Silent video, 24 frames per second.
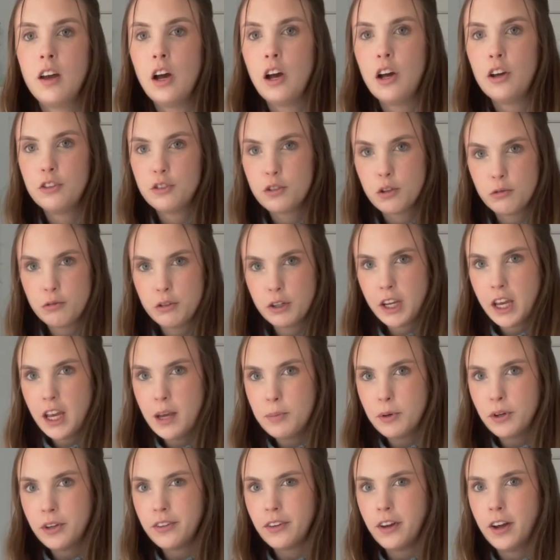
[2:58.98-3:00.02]
So for
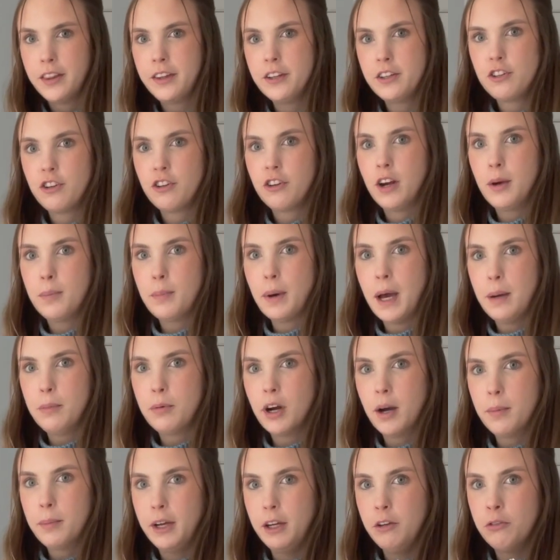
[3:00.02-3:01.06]
cables on this trip, I brought my